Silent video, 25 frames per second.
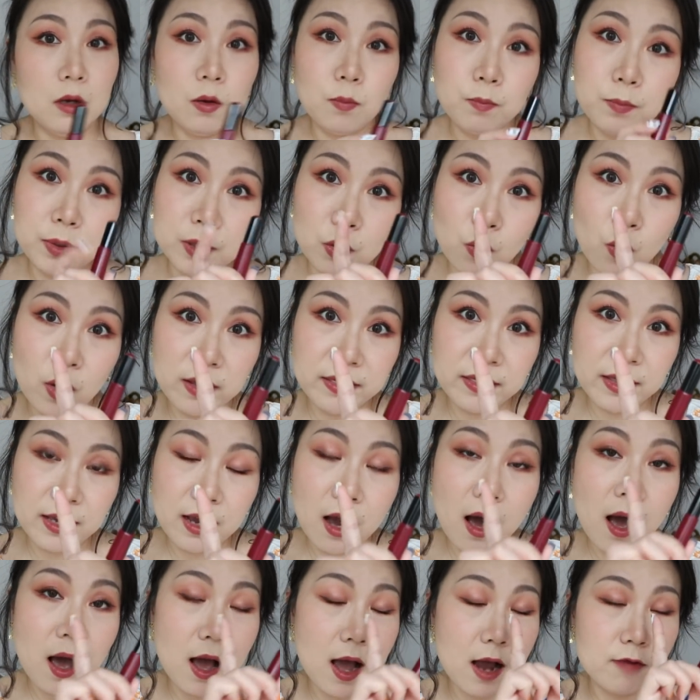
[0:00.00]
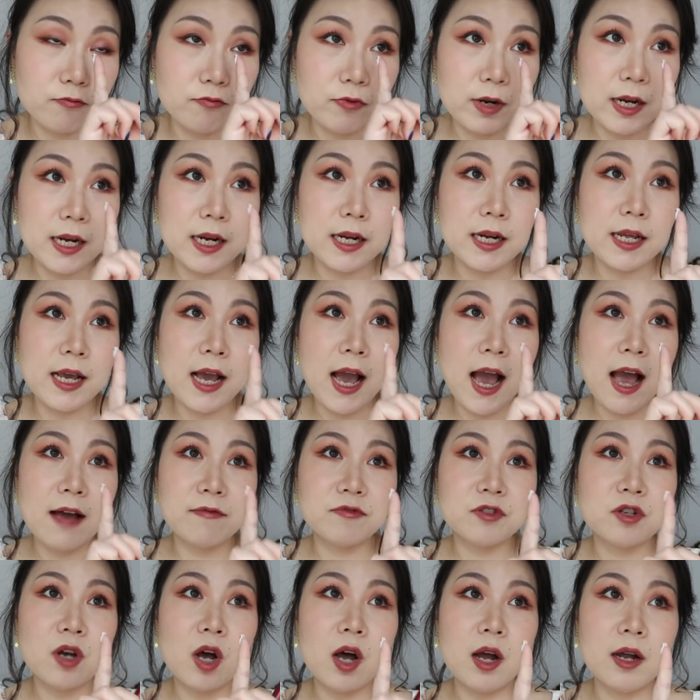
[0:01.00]
But one thing I really have
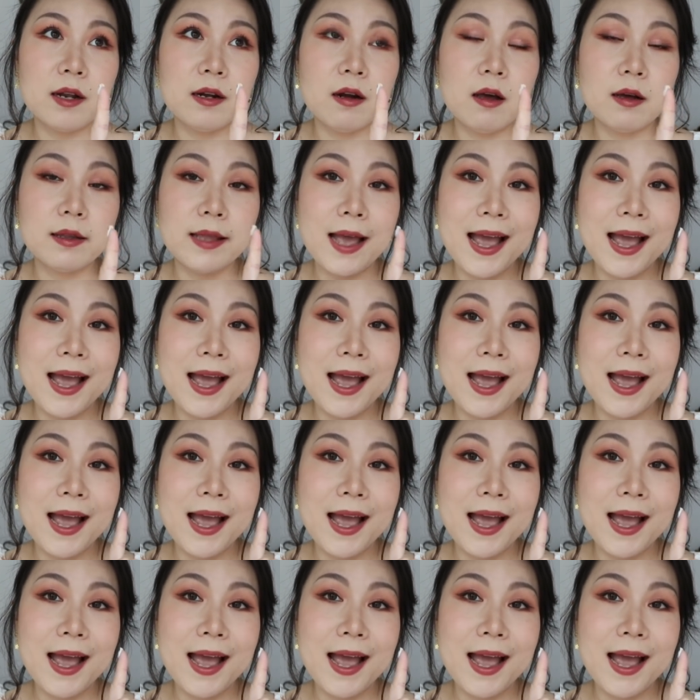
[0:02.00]
to highlight,